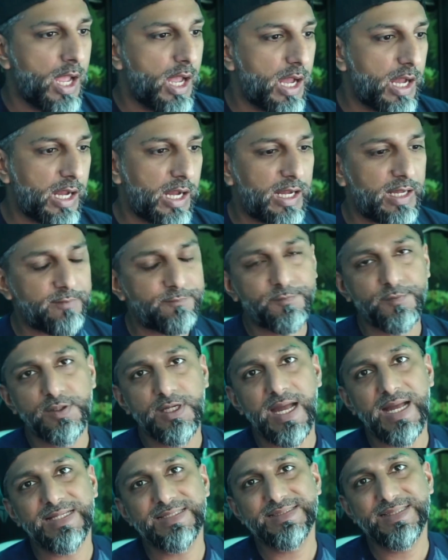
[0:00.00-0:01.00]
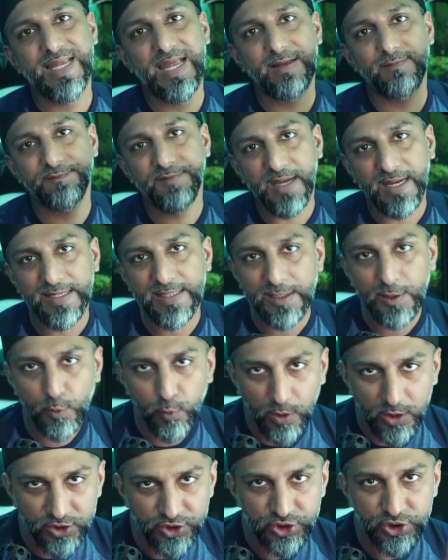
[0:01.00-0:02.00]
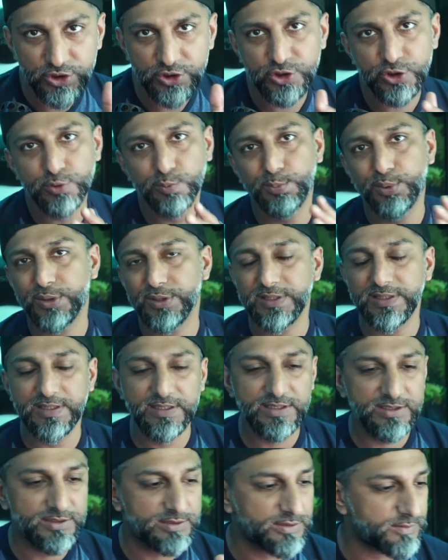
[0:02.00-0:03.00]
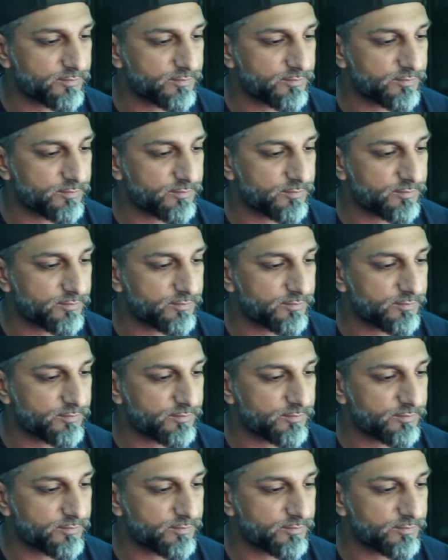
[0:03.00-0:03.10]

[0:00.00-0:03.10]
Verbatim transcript: Uh, if you guys have any questions, please